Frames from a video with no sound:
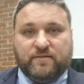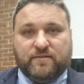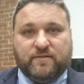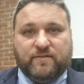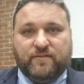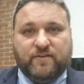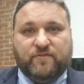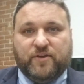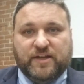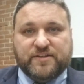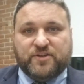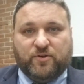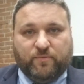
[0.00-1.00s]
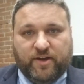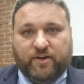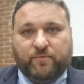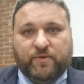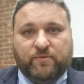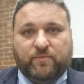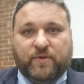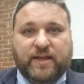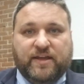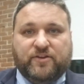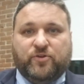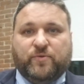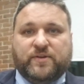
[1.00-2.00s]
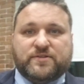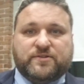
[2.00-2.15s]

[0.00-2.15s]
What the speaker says: If you guys don't want it, we can't do it.